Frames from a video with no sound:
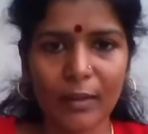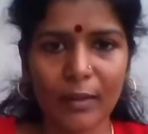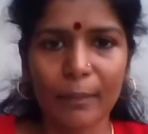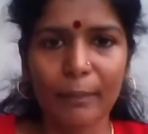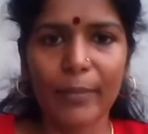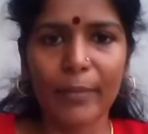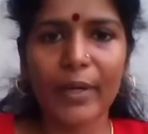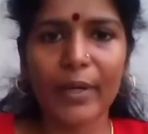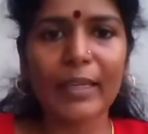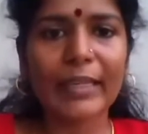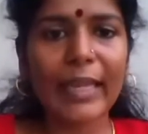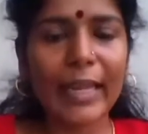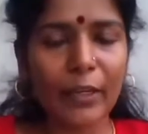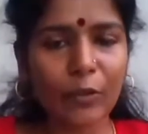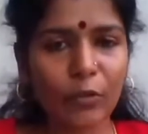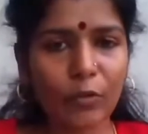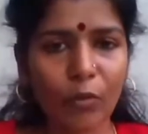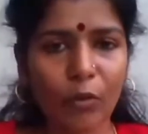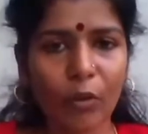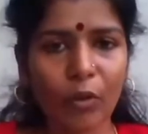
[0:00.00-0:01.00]
but
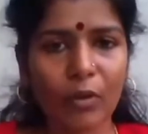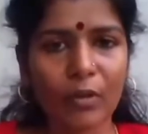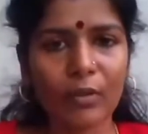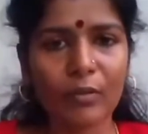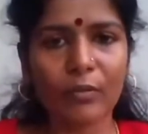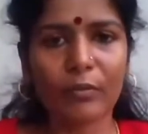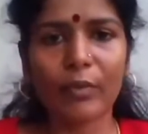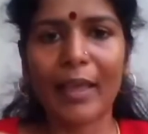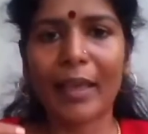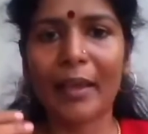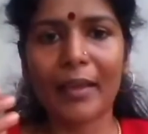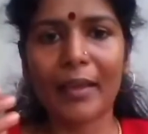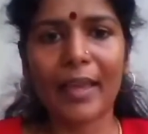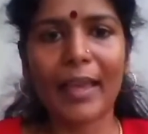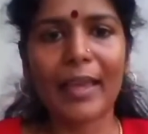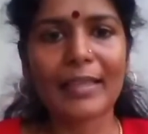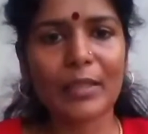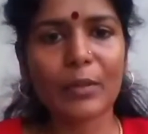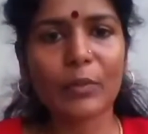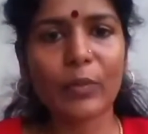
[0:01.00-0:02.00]
later on,
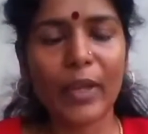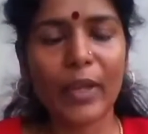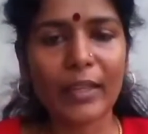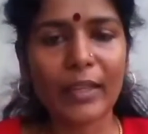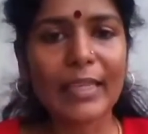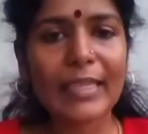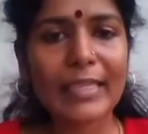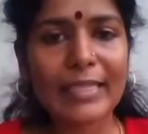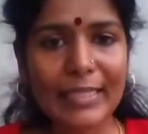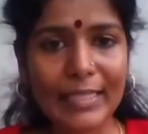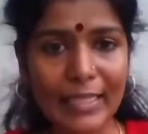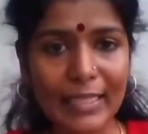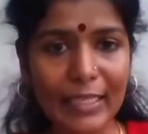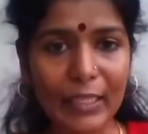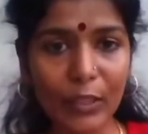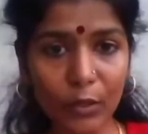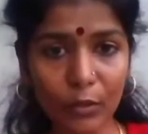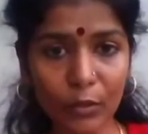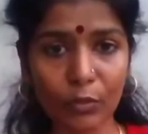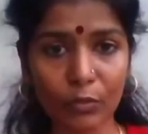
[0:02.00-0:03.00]
as and when they see
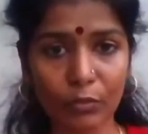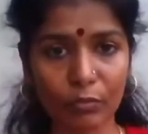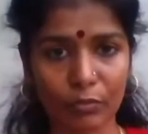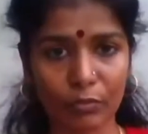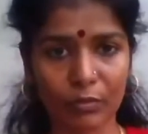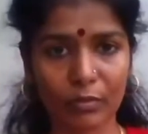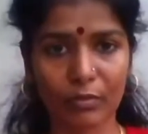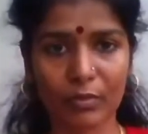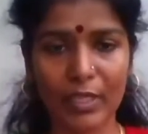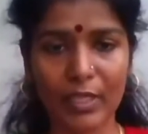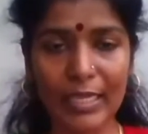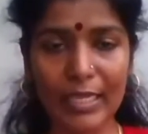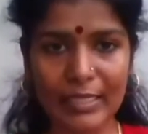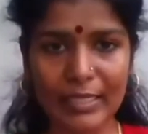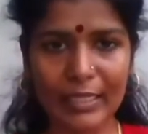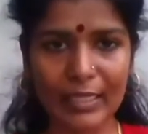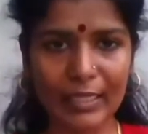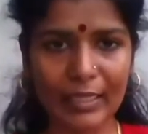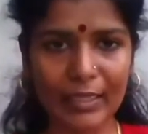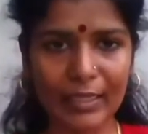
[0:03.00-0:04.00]
you
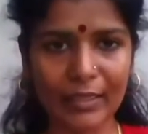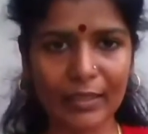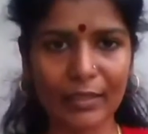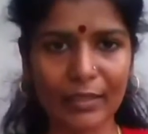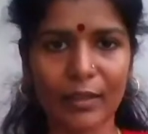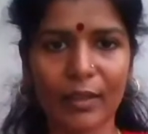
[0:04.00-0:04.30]
eating it,